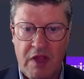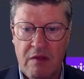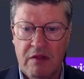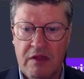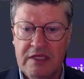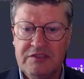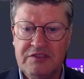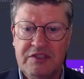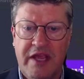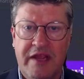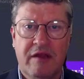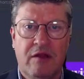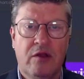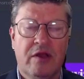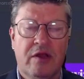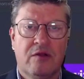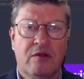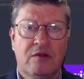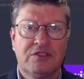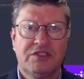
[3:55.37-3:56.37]
Let's take a
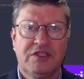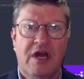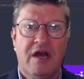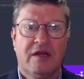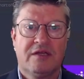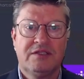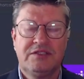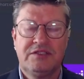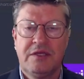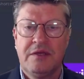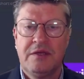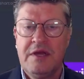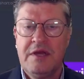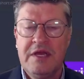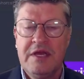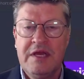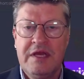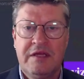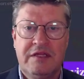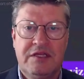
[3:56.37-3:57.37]
look at our stocks.
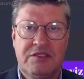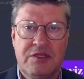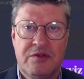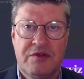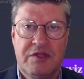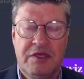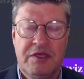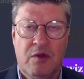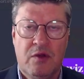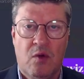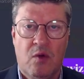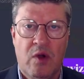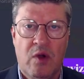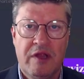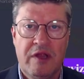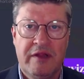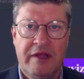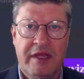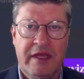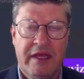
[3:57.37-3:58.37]
These are the
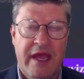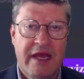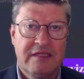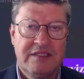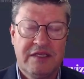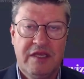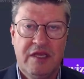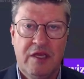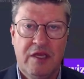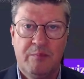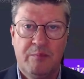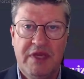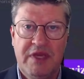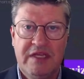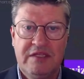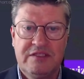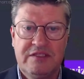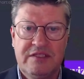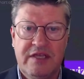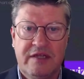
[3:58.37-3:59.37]
oil and gas
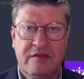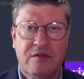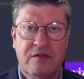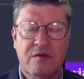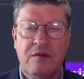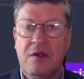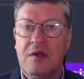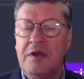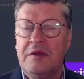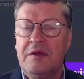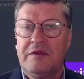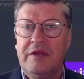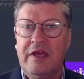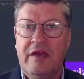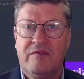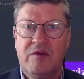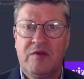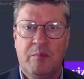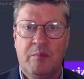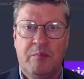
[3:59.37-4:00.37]
E&P sector.
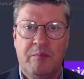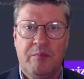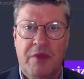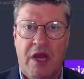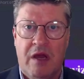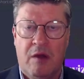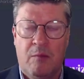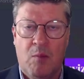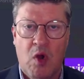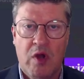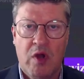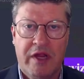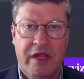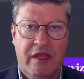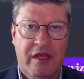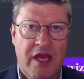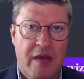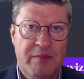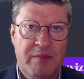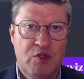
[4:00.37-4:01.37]
They have a
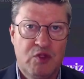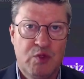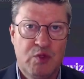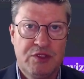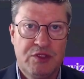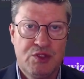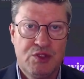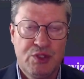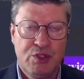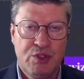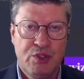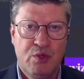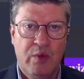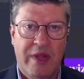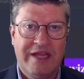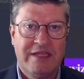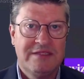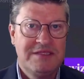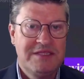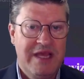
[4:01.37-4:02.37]
market cap between $2
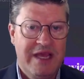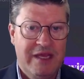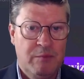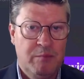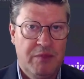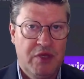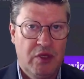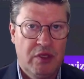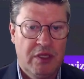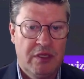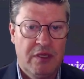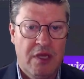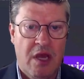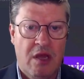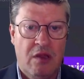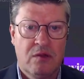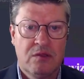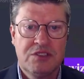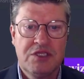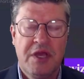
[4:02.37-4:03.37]
and $10 billion
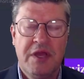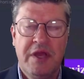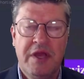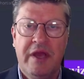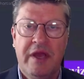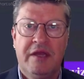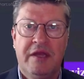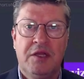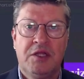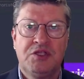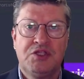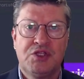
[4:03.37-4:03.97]
and a